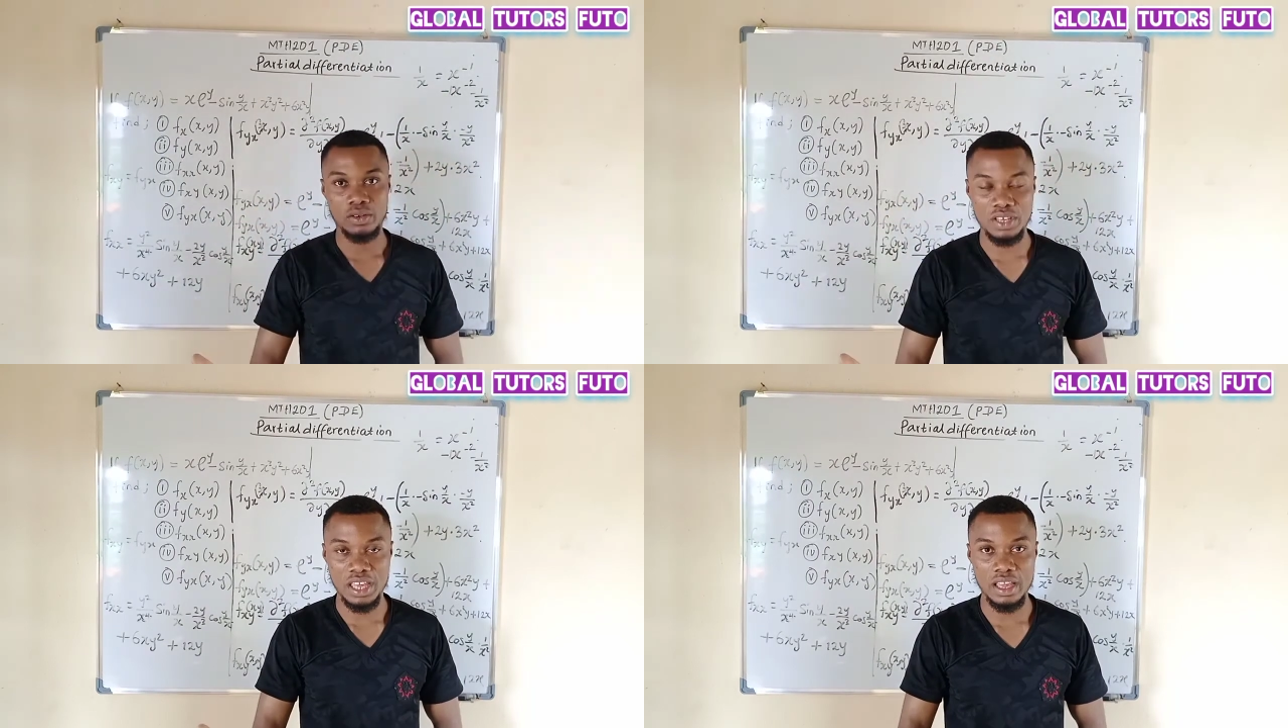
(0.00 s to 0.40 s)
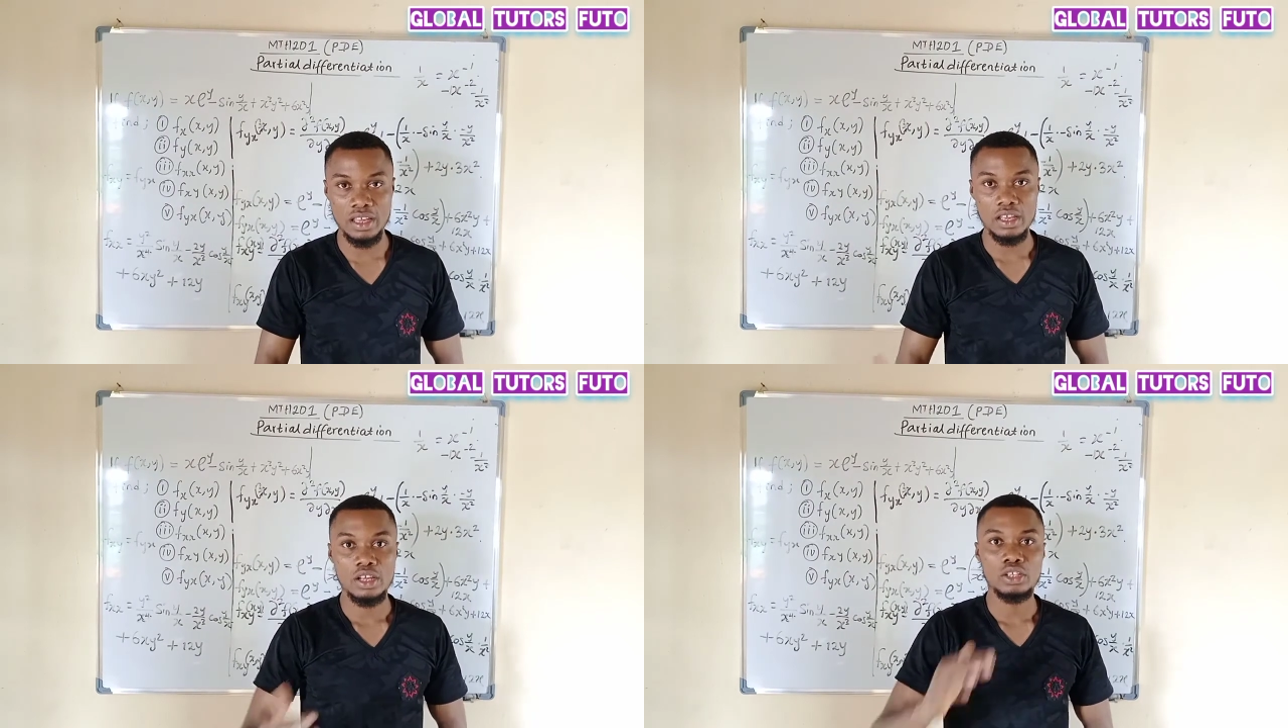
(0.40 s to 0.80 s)

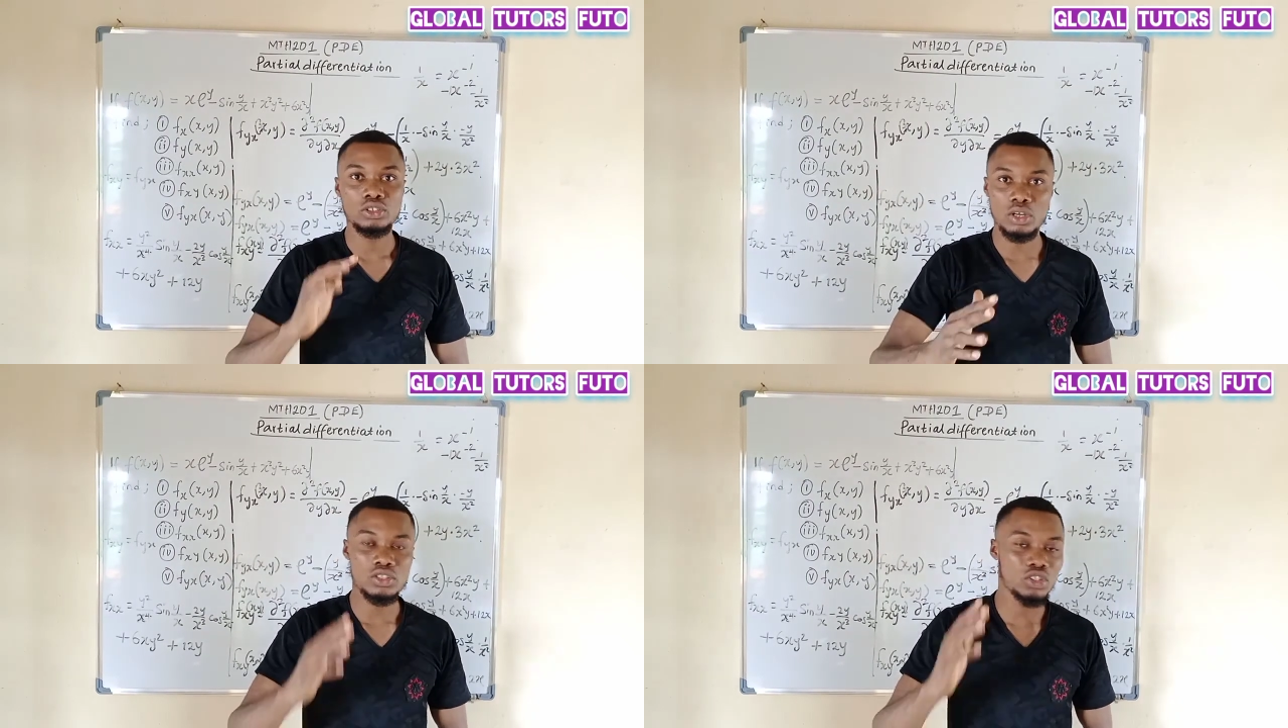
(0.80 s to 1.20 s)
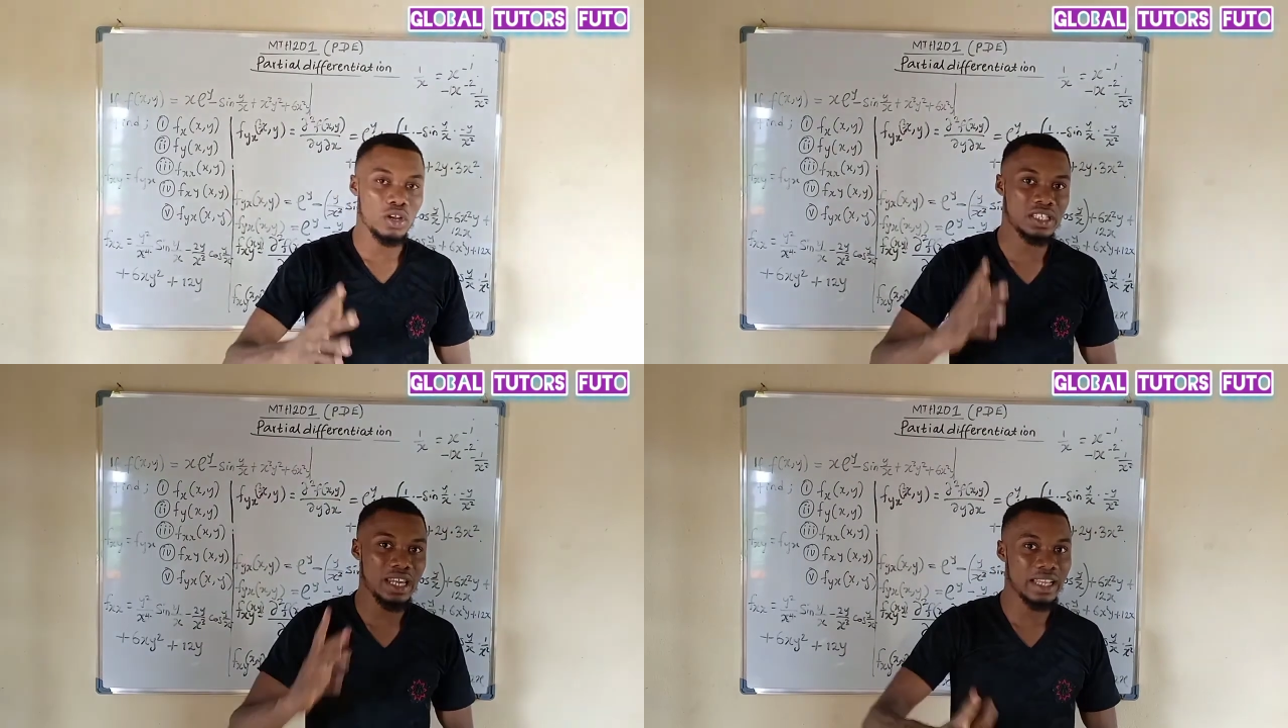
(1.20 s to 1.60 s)
okay? Don't
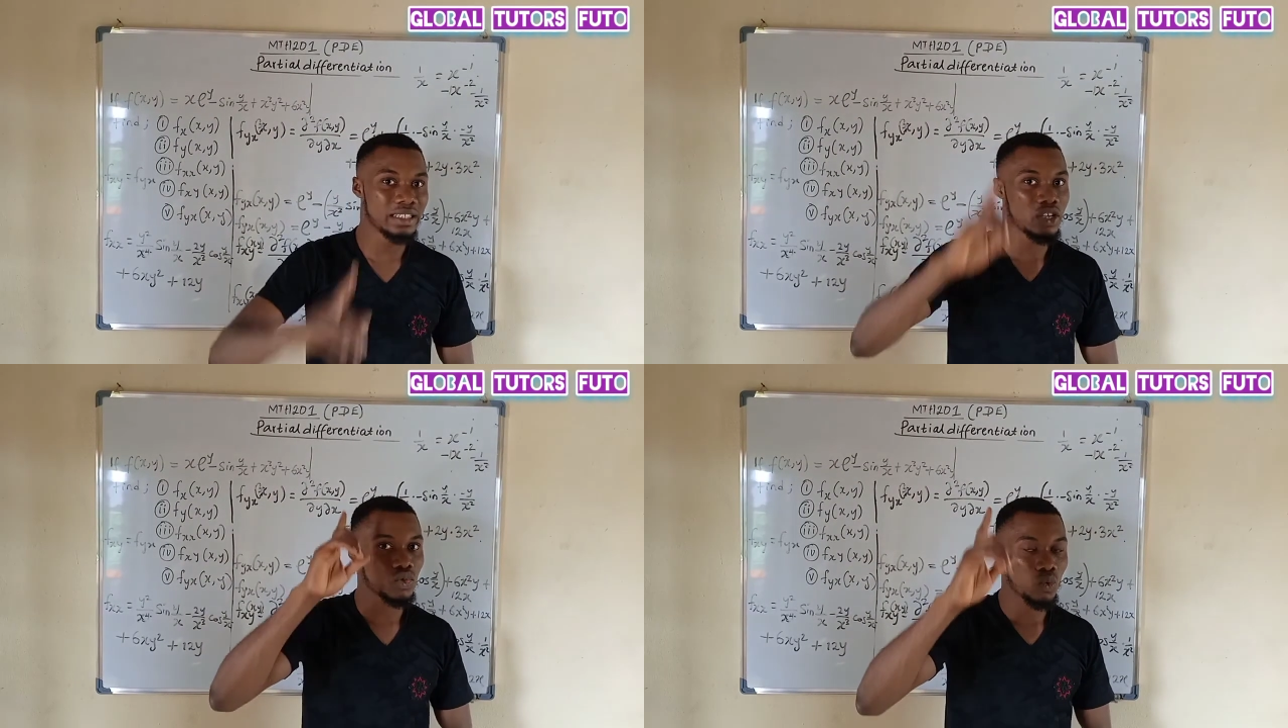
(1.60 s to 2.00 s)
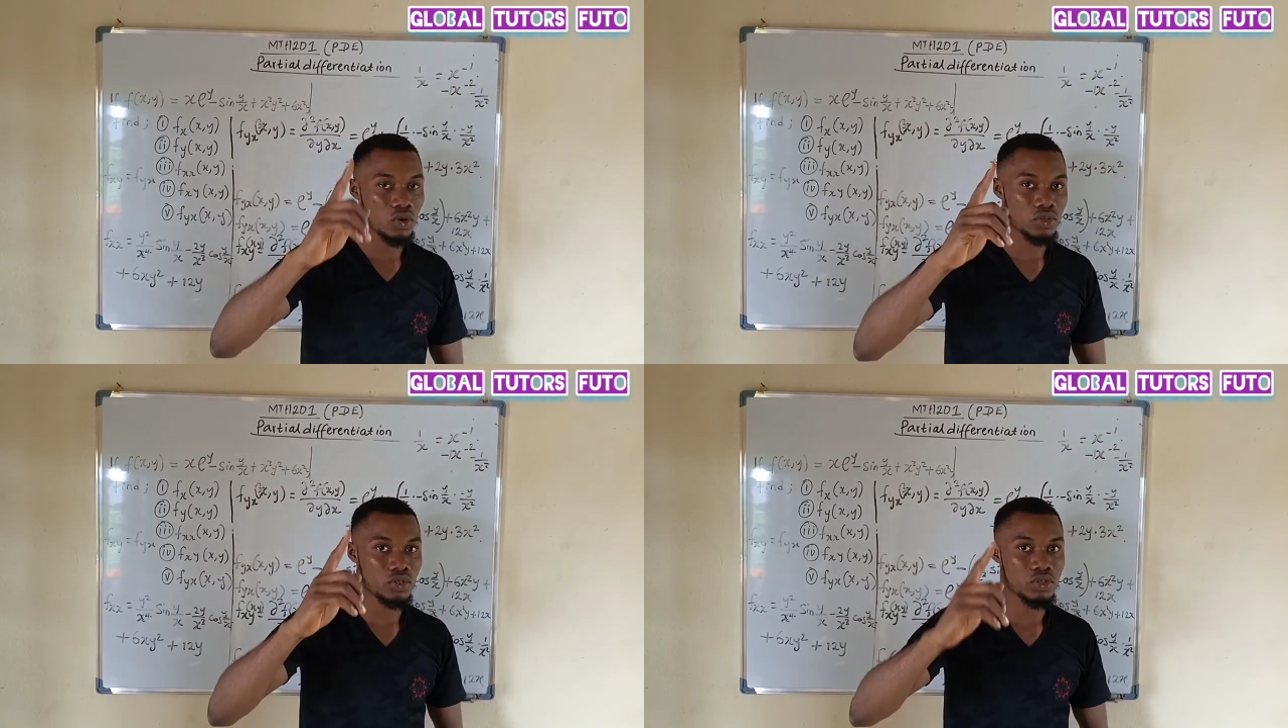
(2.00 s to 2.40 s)
just learn this
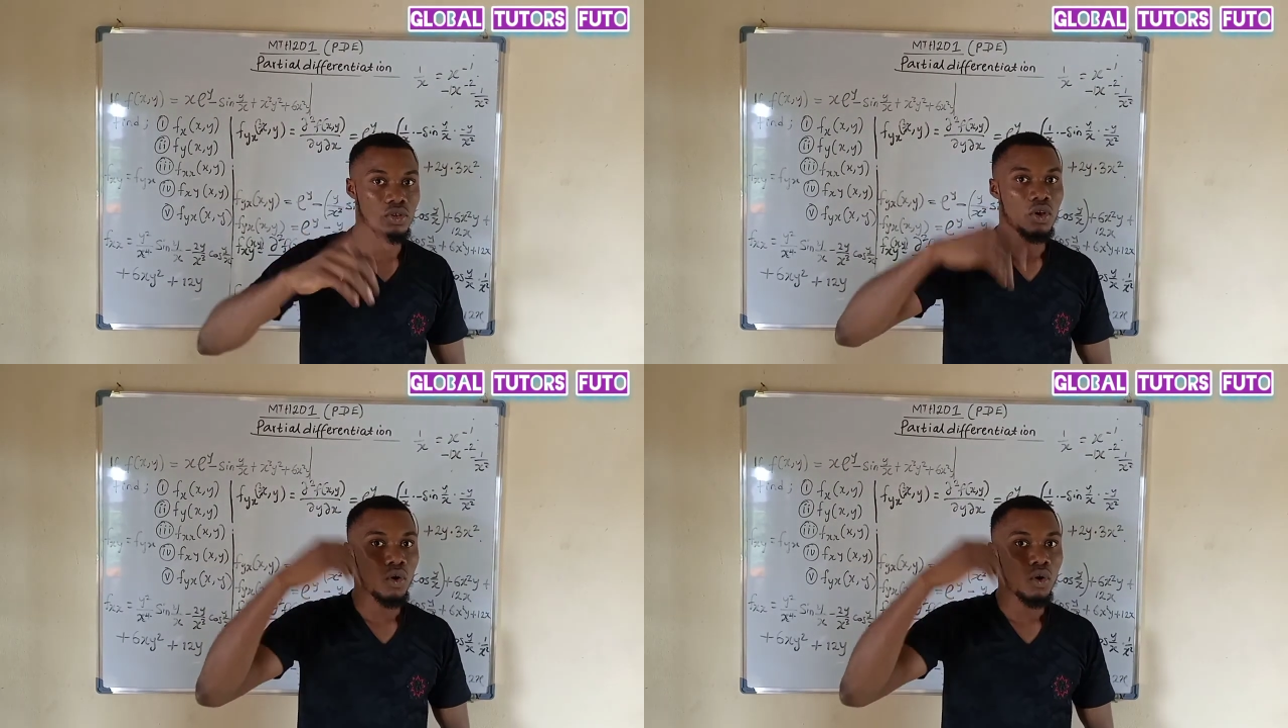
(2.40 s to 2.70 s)
once.